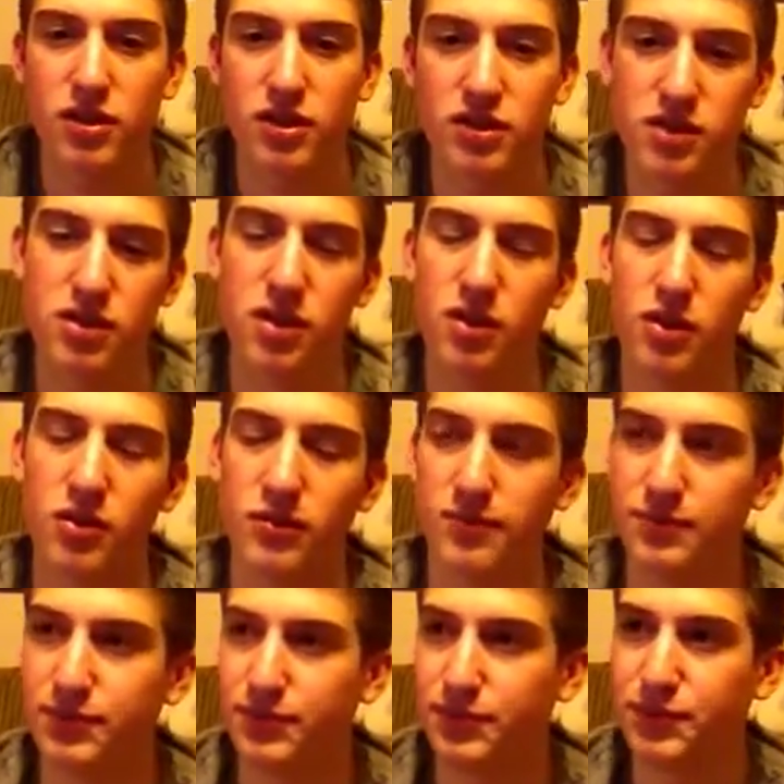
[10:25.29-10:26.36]
So,
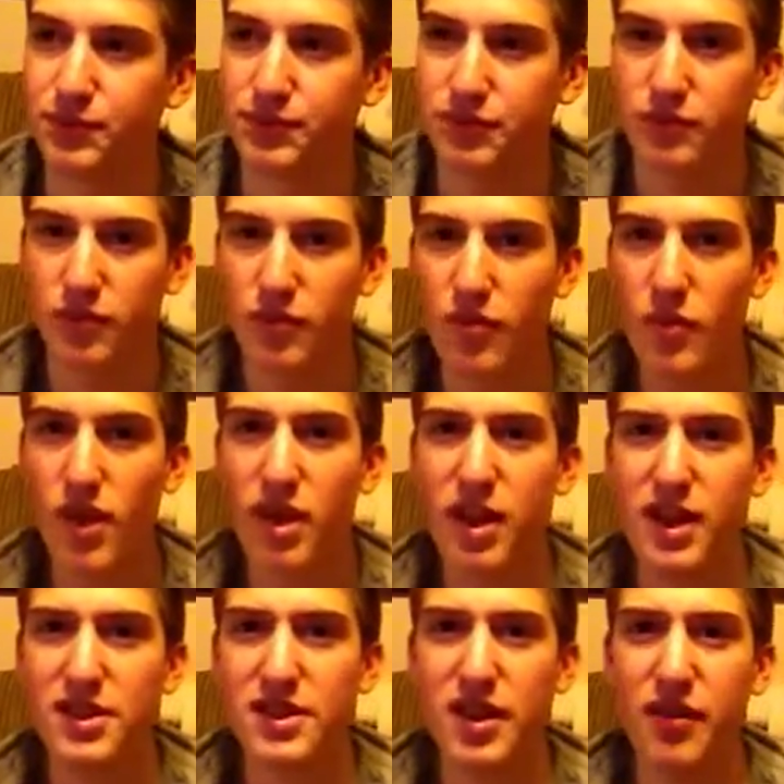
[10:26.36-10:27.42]

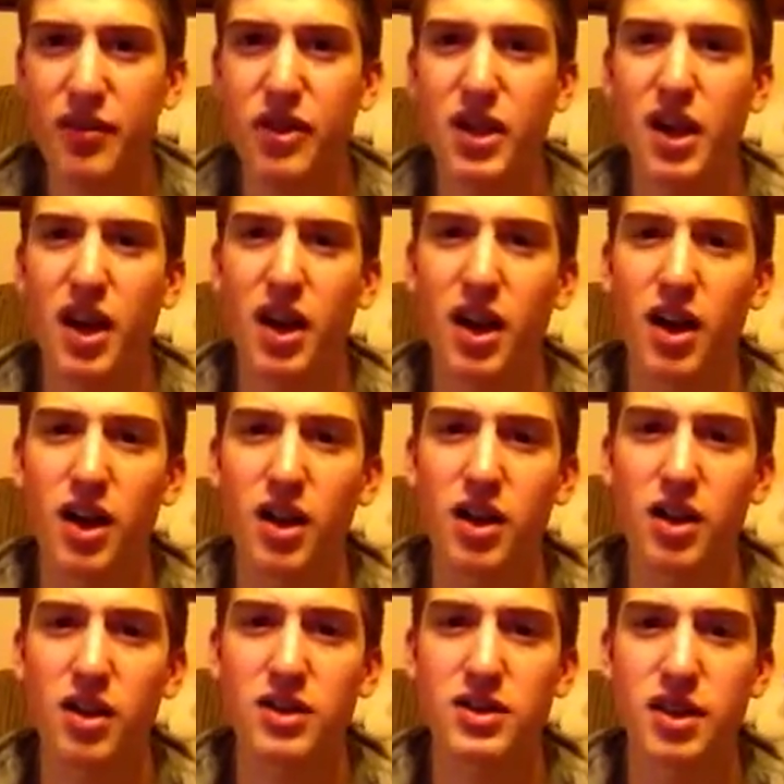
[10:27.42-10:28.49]
that's definitely
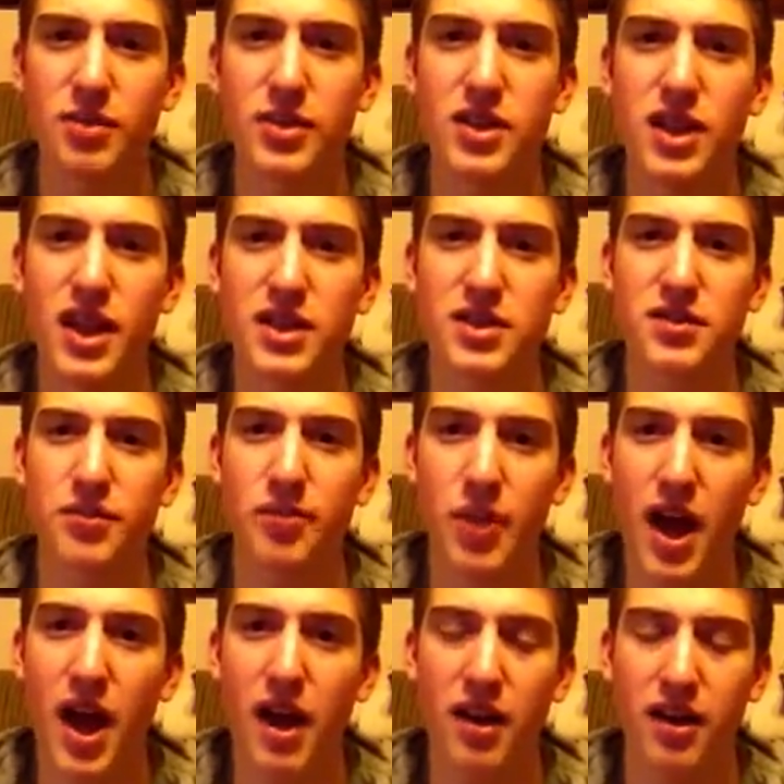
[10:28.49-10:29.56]
something that's
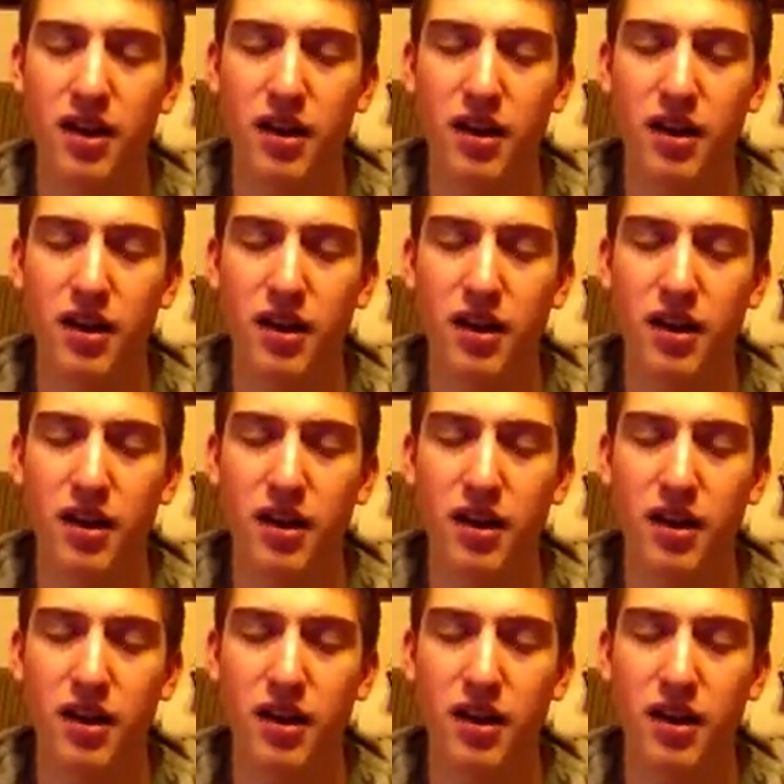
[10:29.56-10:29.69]
bad.